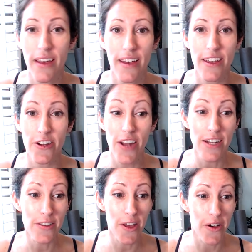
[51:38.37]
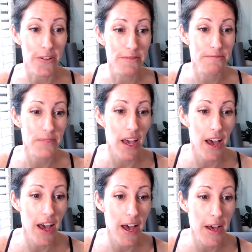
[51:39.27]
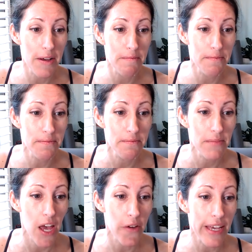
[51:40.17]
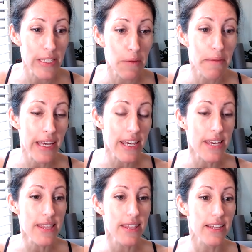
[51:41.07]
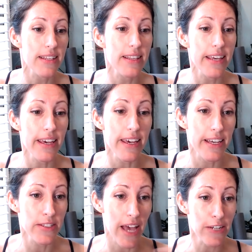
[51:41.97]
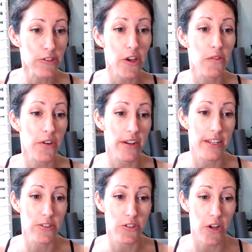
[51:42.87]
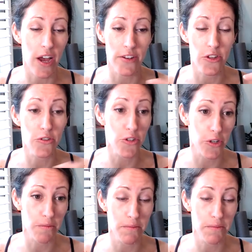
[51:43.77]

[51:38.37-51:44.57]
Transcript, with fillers: You're not alone. Um okay, so Becky, the link is actually over on Insta on YouTube.